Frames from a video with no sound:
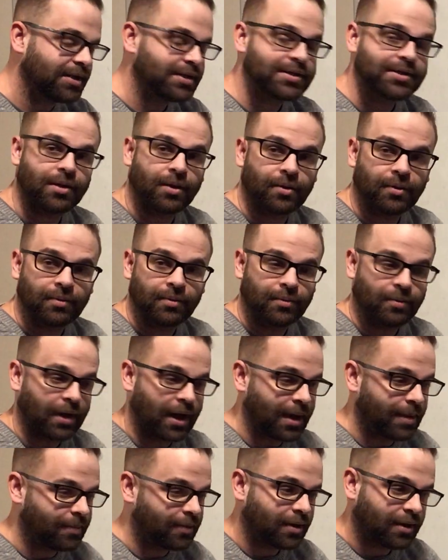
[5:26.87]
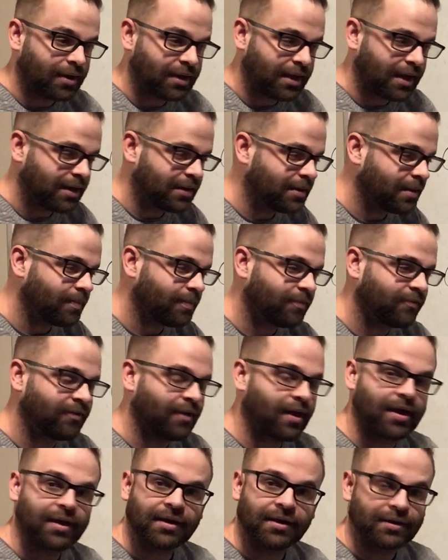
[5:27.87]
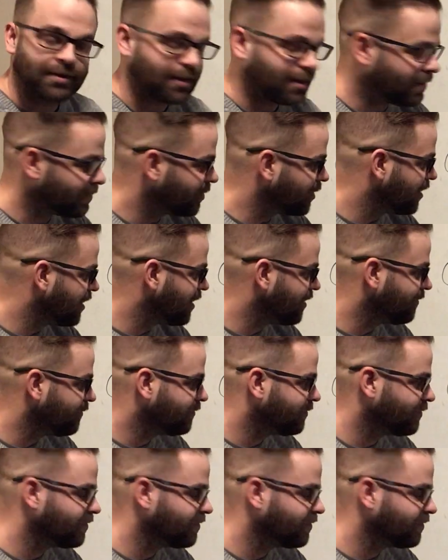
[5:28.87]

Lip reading: So I'm gonna end up finding that I'm gonna have